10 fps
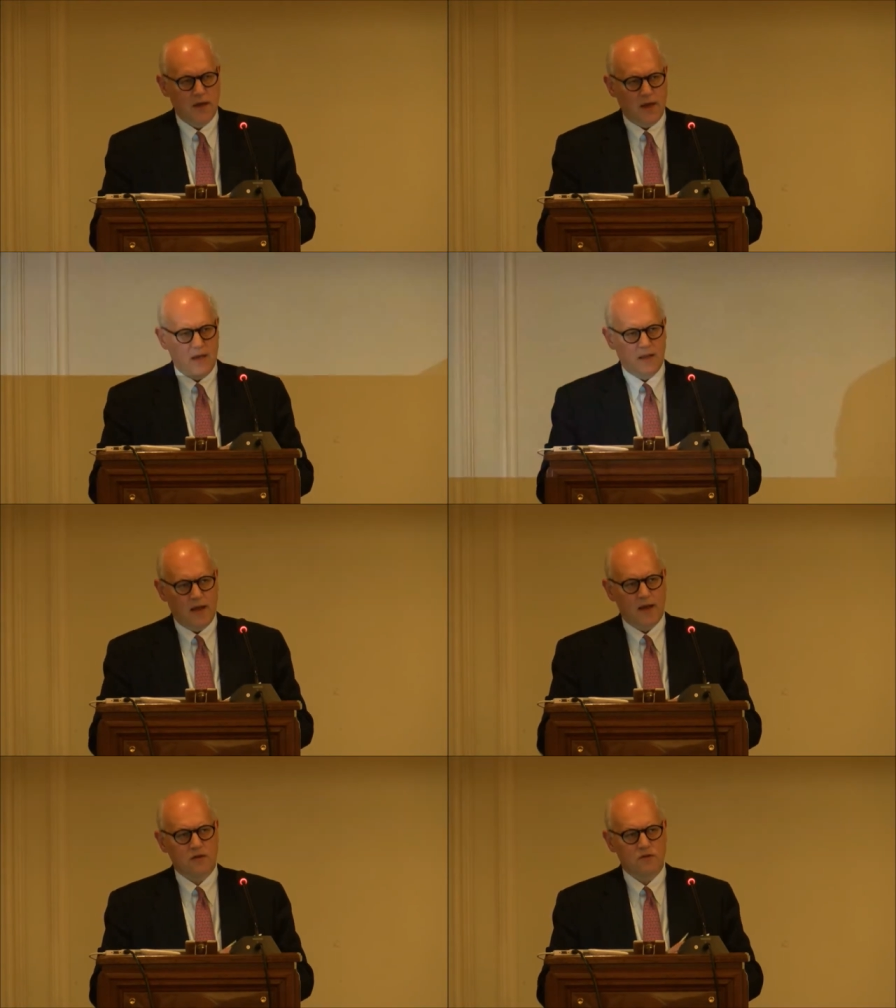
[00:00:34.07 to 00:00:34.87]

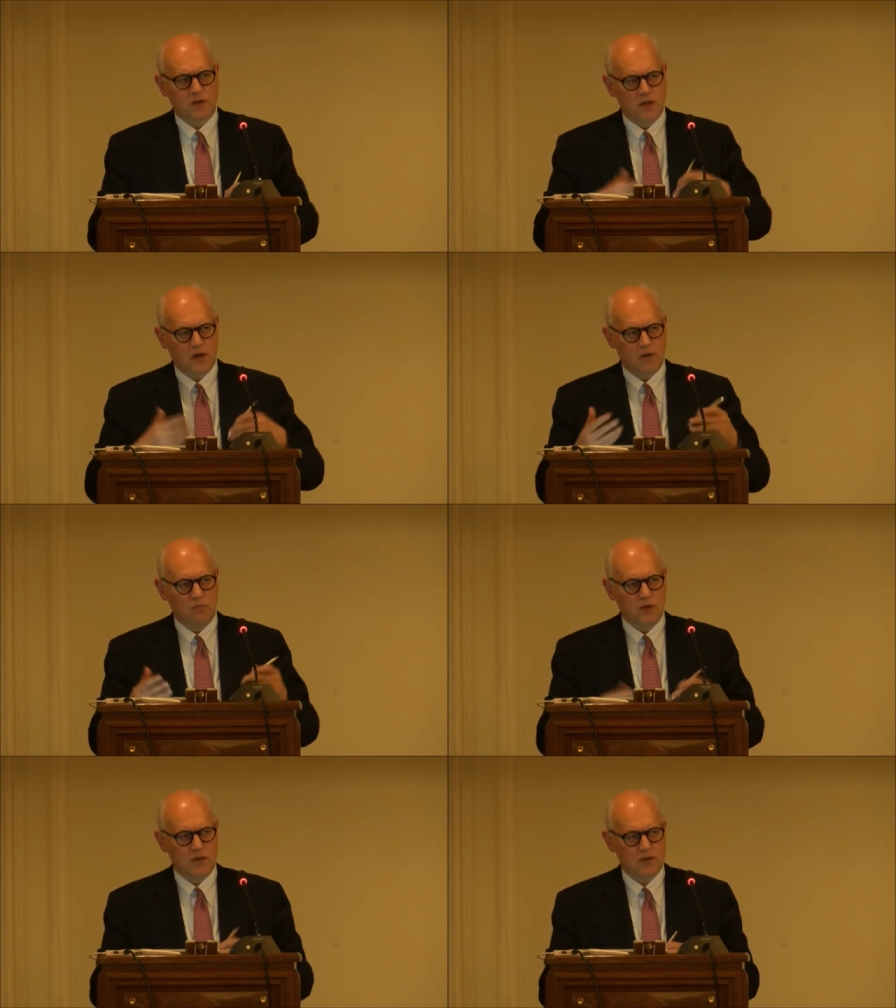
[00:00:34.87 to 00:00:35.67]
And actually,
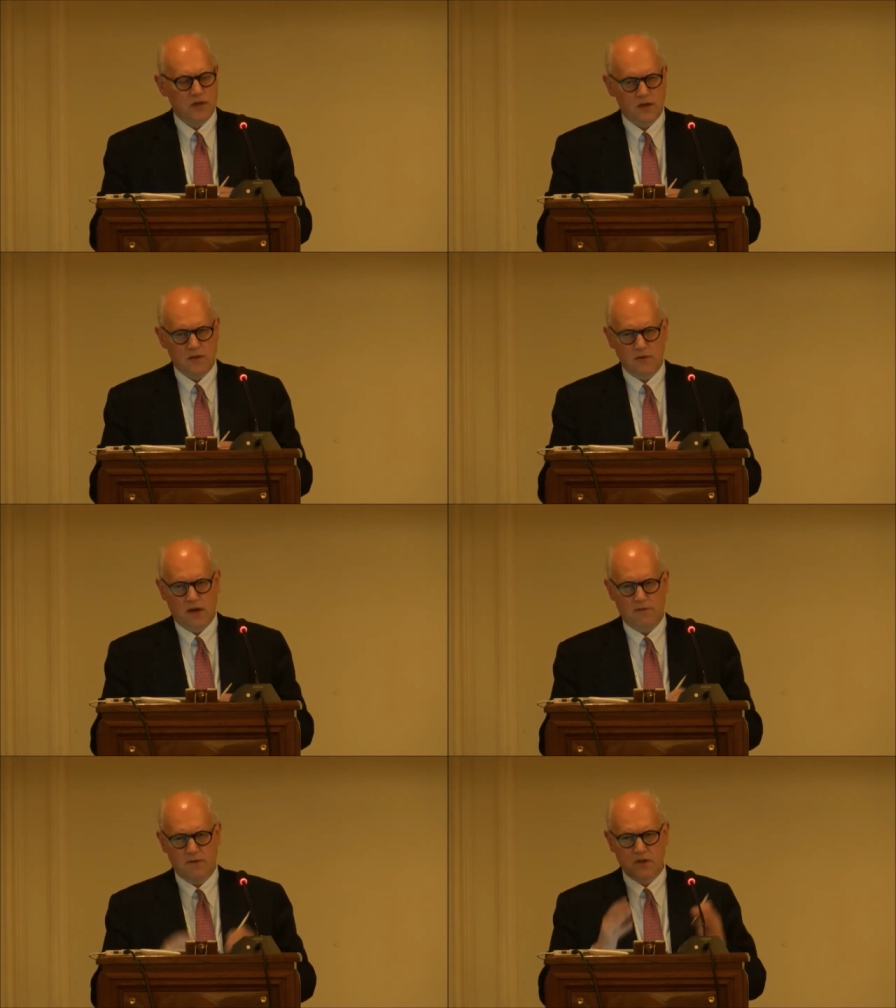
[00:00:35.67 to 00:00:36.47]
uh, we decided
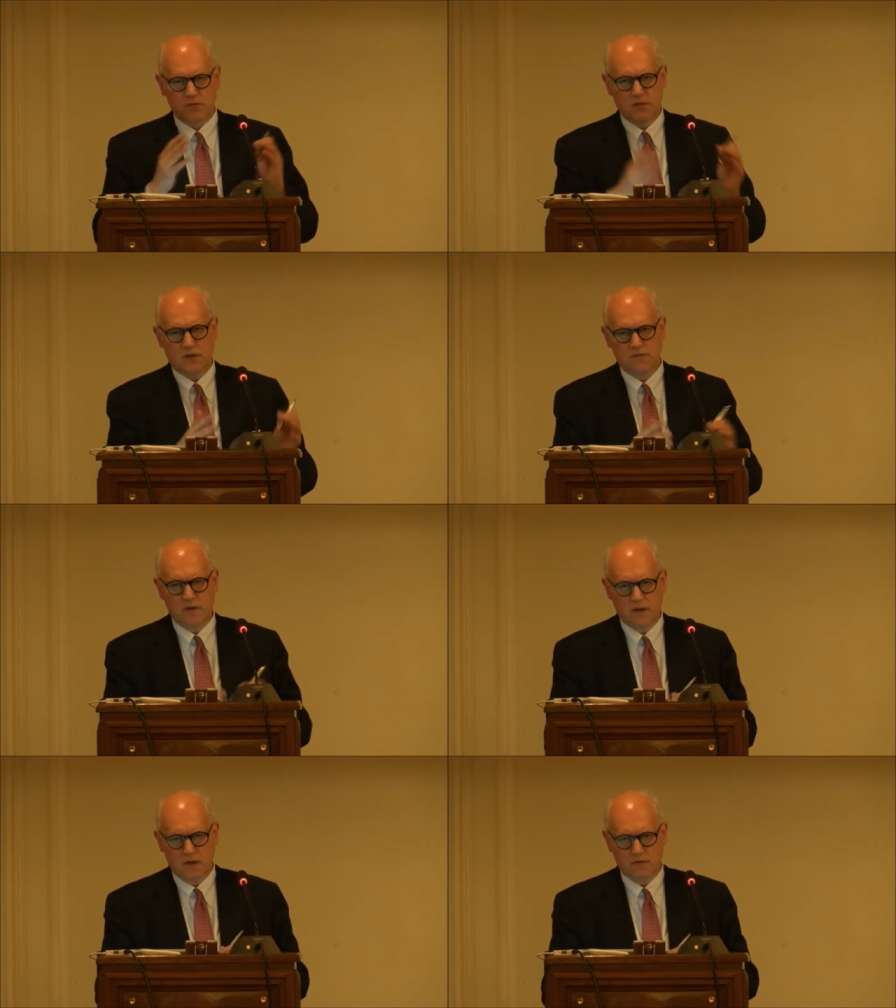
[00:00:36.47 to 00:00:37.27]
to have a
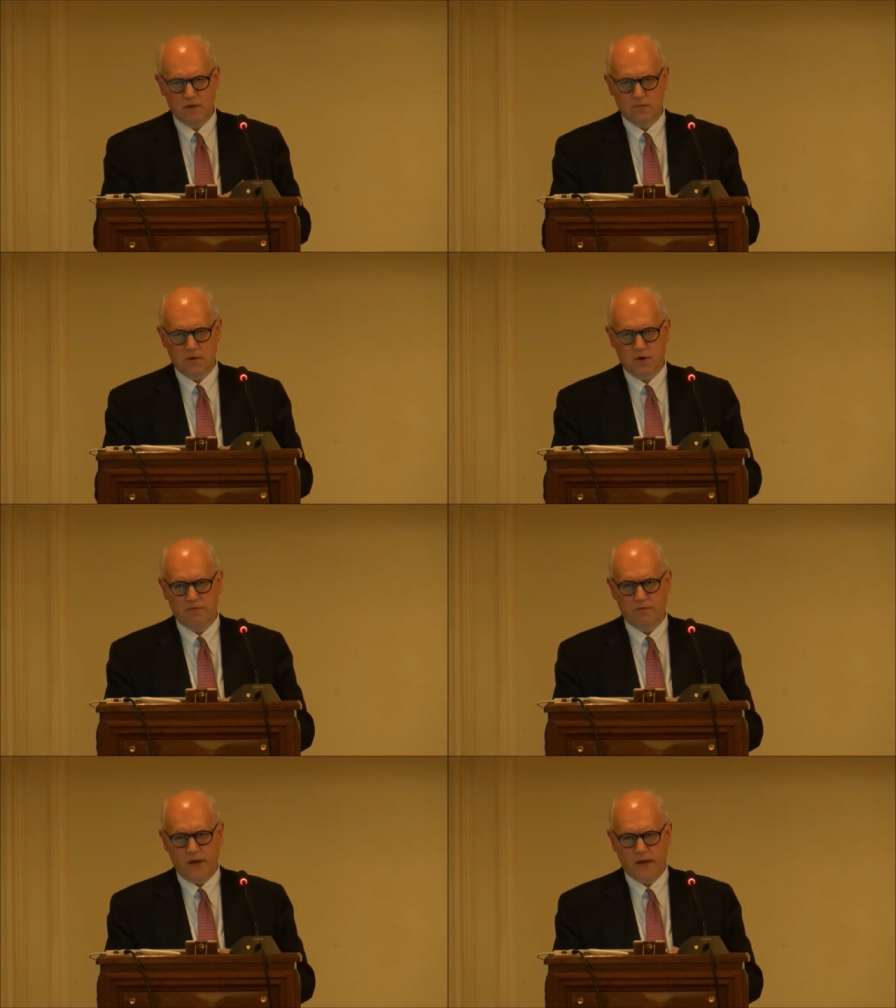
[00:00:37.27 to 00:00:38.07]
specific governance
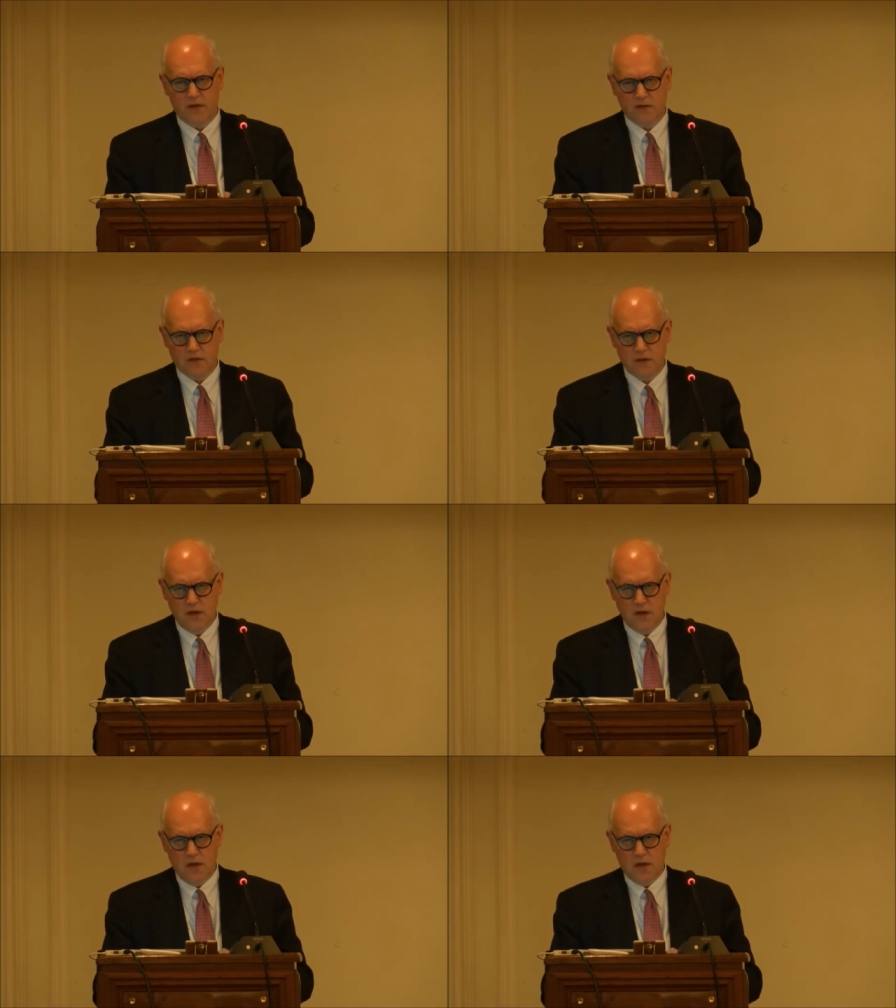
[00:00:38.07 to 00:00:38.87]
program for
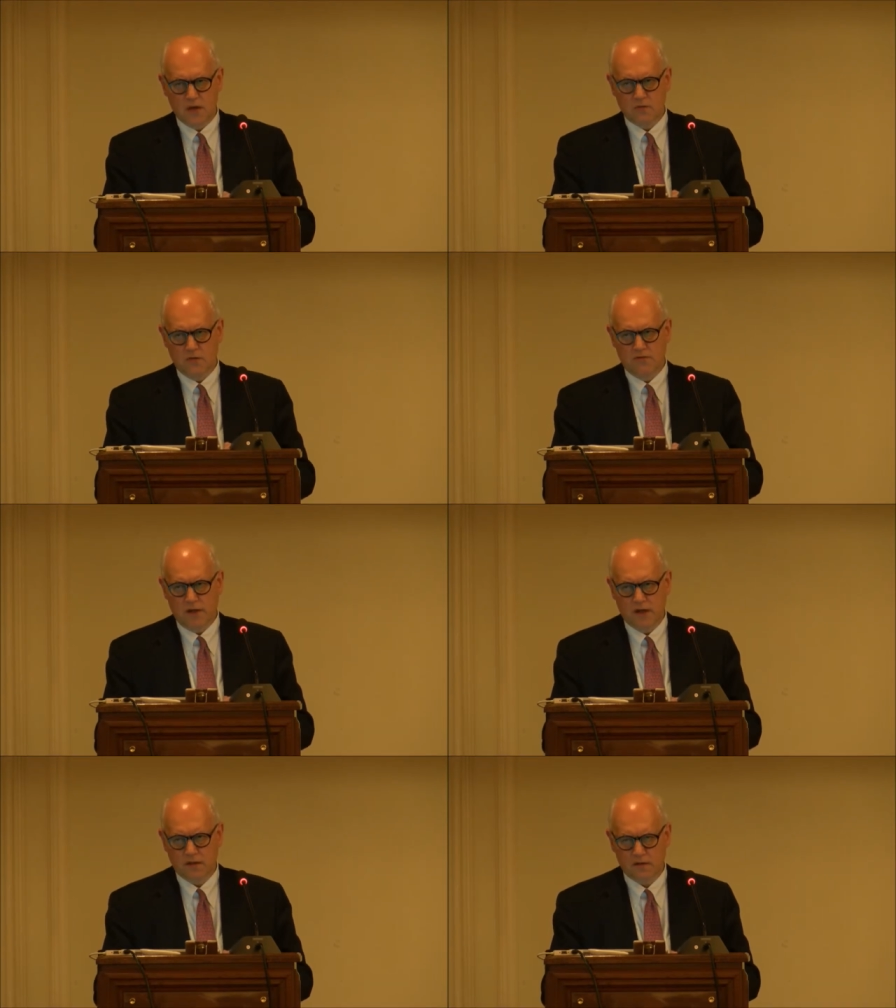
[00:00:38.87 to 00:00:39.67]
bankers because we
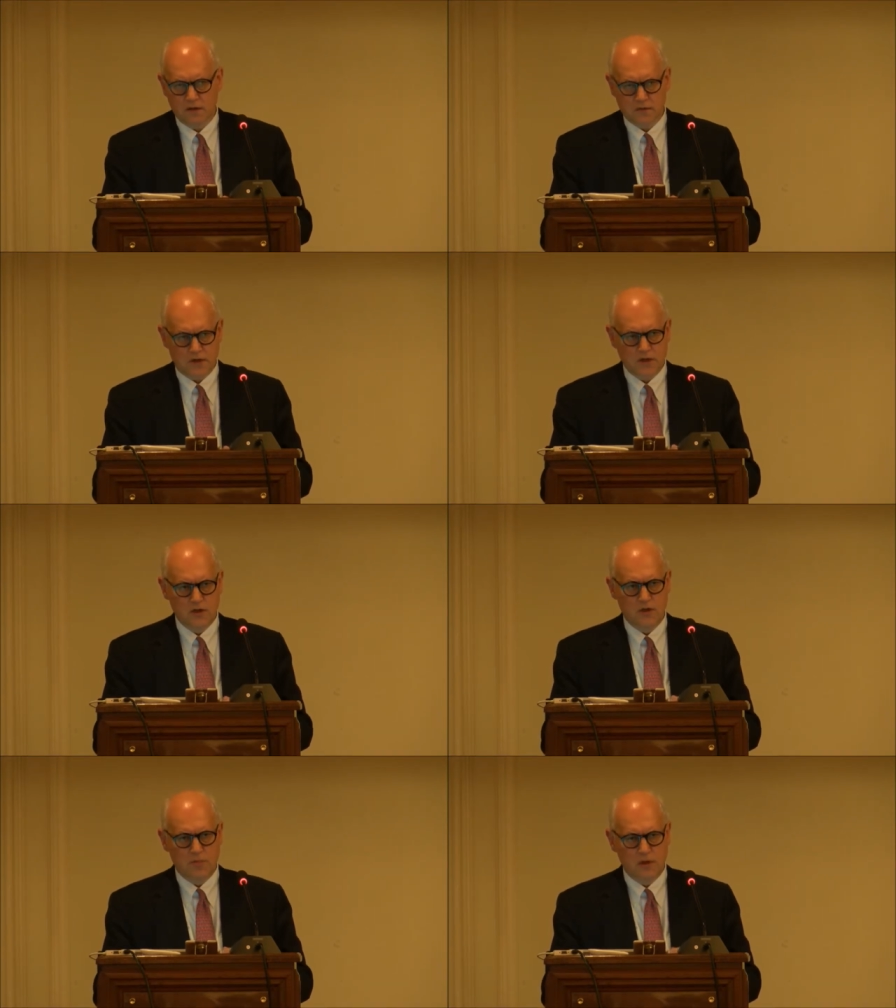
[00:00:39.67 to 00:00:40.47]
felt,
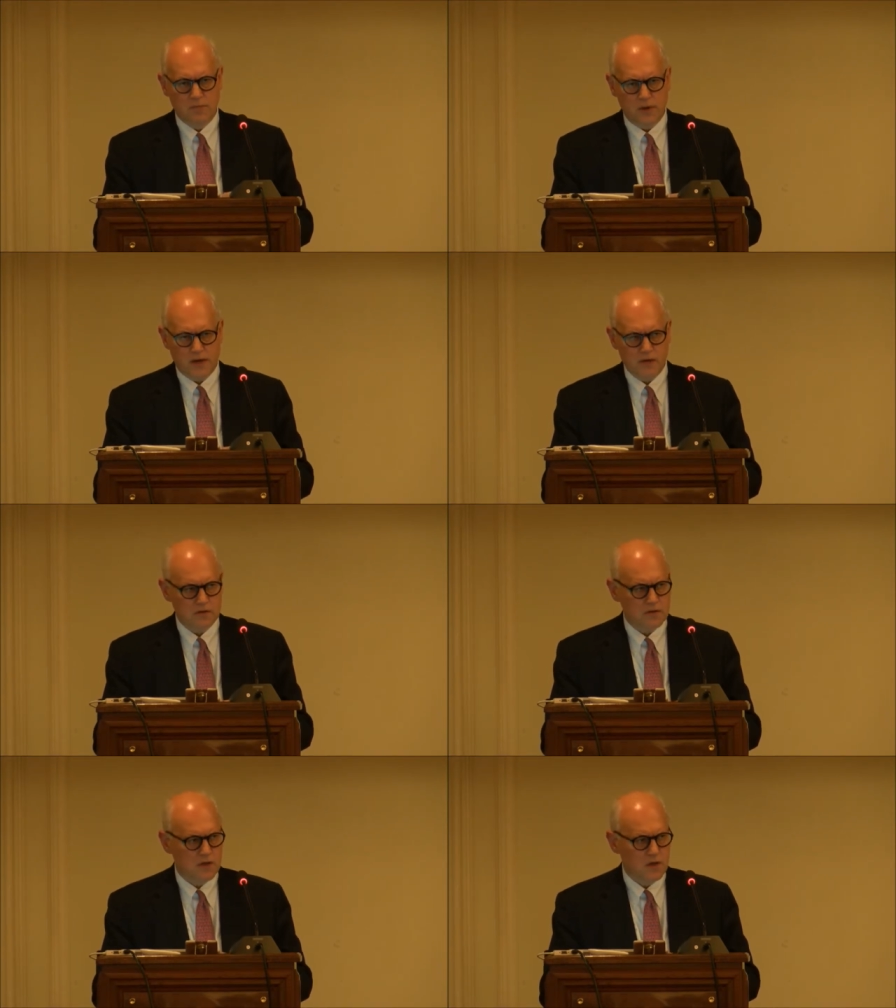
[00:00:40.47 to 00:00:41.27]
especially European
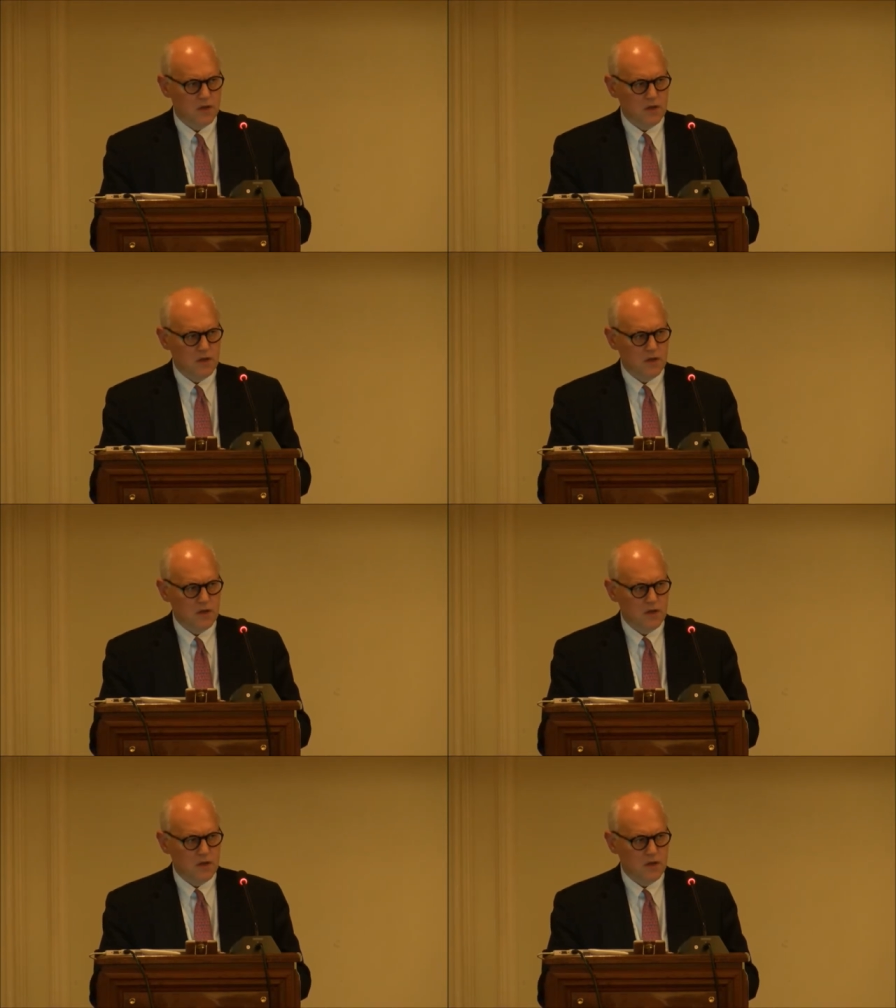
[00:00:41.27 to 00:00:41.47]
bankers,